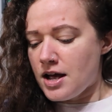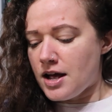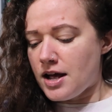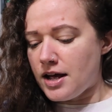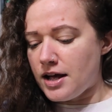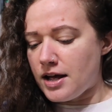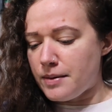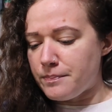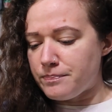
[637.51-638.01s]

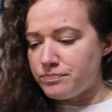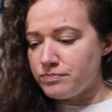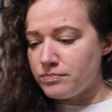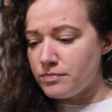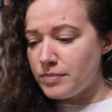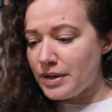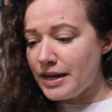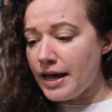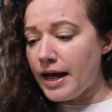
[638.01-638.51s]

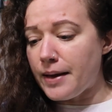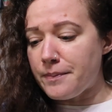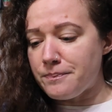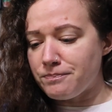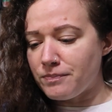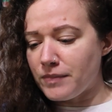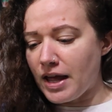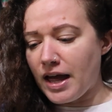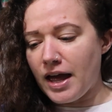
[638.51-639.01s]
But yeah,
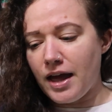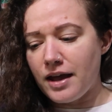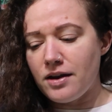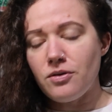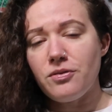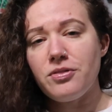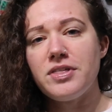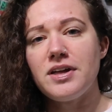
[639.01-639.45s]
I don't